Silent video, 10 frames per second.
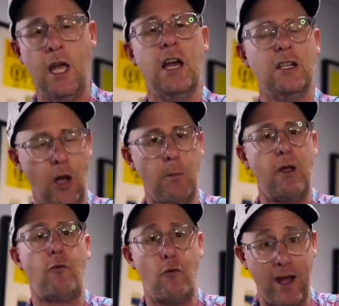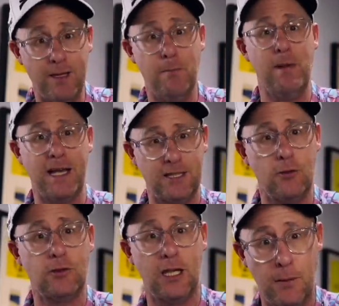Don't be afraid to mix those
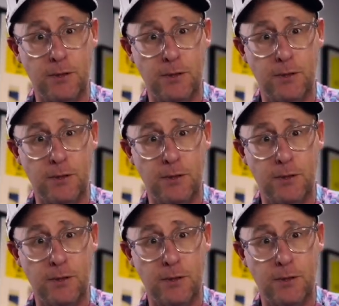clubs